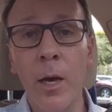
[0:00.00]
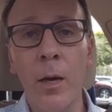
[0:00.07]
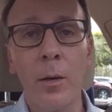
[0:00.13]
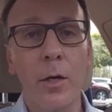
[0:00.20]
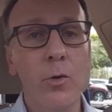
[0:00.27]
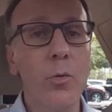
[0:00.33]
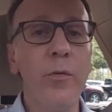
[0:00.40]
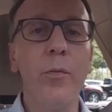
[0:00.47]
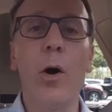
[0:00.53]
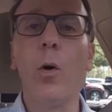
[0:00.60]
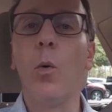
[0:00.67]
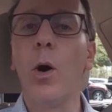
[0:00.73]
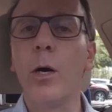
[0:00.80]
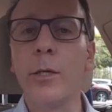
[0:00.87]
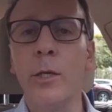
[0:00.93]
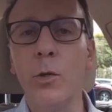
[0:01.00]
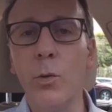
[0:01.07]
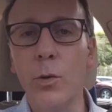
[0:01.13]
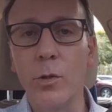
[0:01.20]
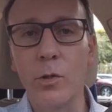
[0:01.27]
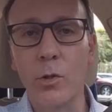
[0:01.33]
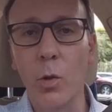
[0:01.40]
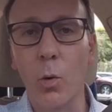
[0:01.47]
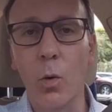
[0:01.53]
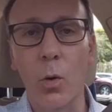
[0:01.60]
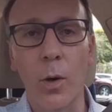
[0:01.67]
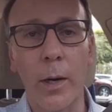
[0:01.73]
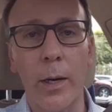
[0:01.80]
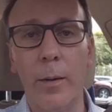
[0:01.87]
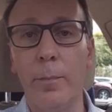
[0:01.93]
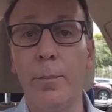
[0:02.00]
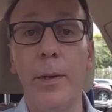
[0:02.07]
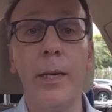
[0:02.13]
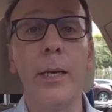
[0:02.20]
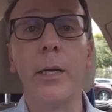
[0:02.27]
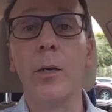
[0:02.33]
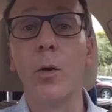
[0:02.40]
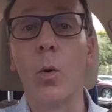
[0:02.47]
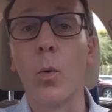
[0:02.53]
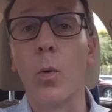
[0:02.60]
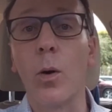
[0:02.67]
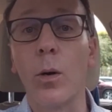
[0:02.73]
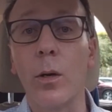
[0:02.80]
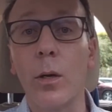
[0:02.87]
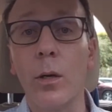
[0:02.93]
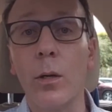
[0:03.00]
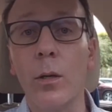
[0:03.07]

because we've all walked into a store and been ignored.